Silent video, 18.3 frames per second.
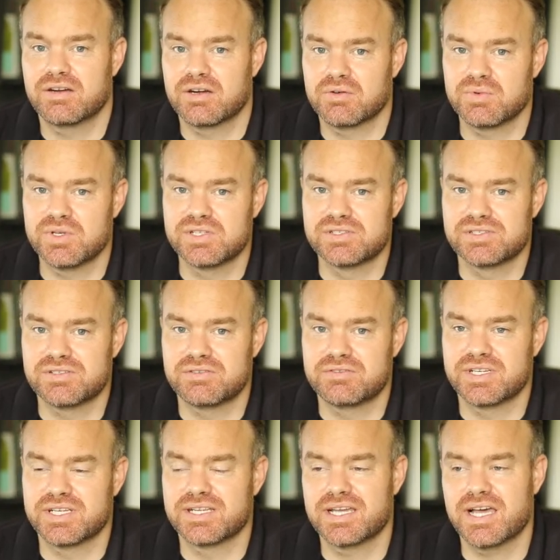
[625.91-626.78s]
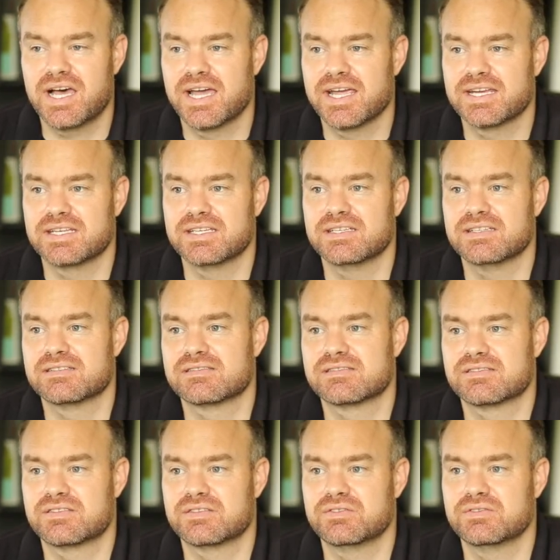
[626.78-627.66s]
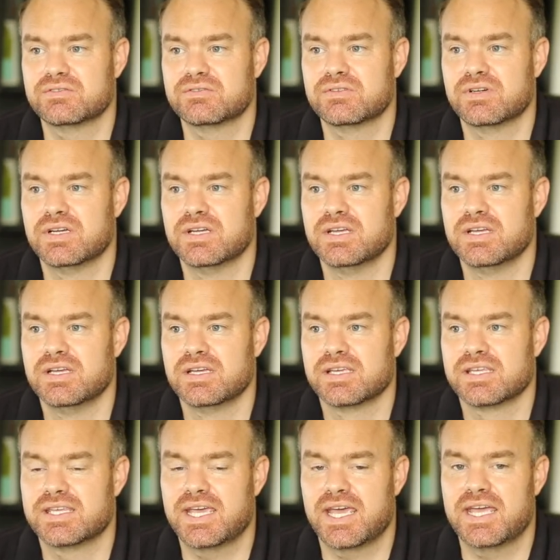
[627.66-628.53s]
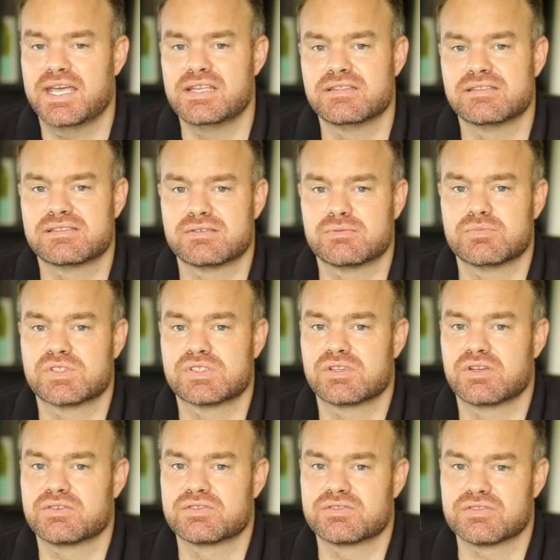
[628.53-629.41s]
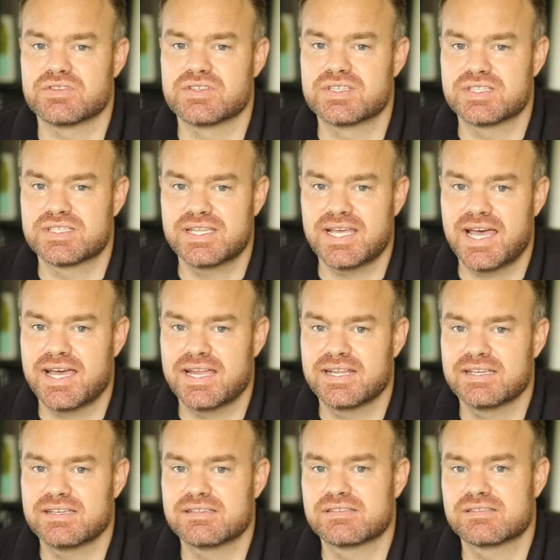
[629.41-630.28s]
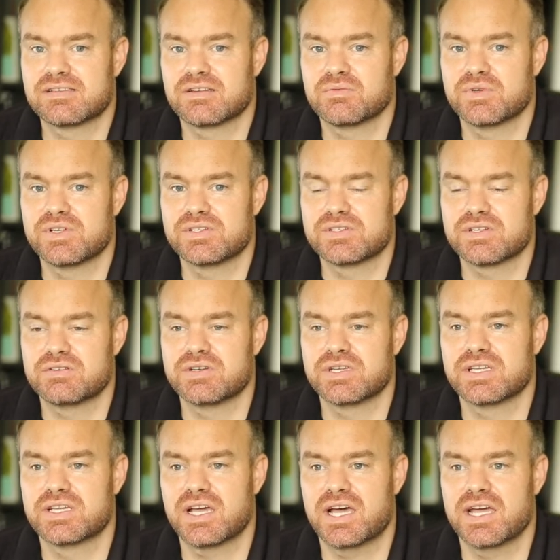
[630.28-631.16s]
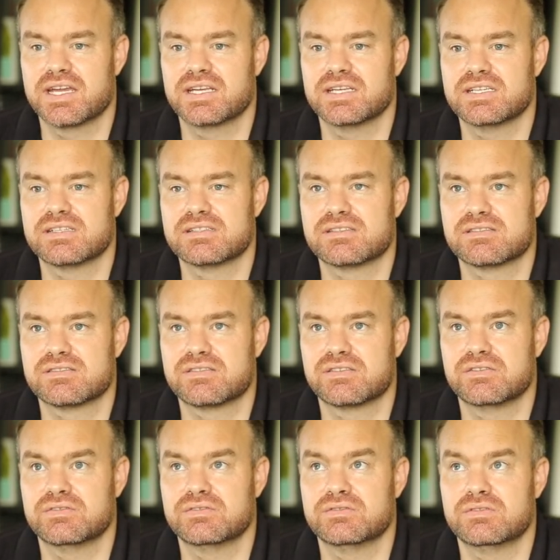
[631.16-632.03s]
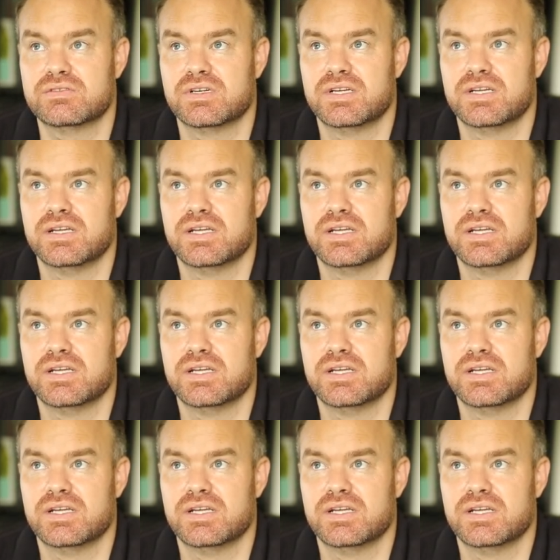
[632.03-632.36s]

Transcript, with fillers: Are we showing kindness to gain some social status? Are we showing kindness to